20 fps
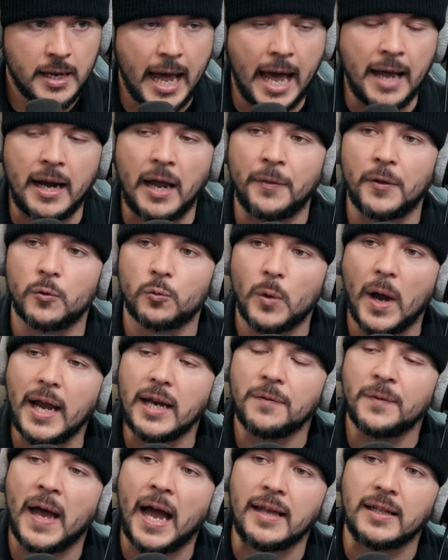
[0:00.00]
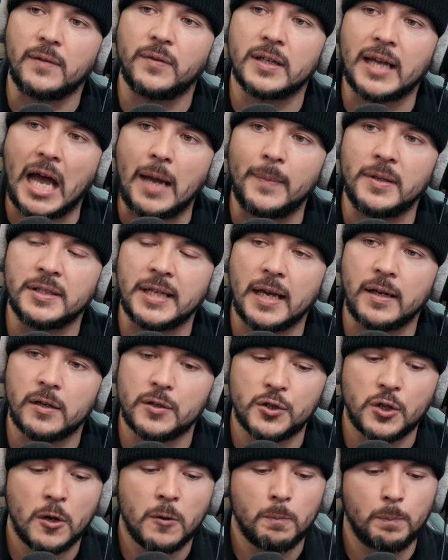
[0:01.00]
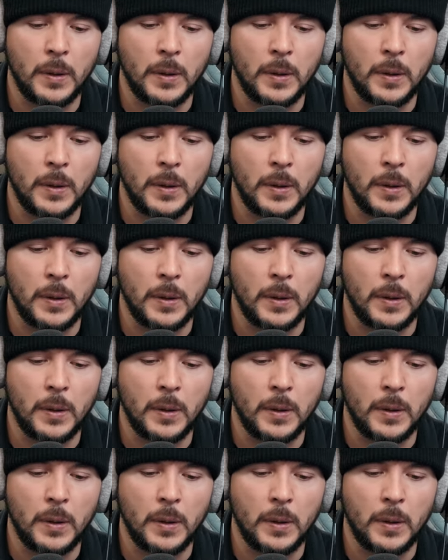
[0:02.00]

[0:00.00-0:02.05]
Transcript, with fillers: And on the right, the high level commentators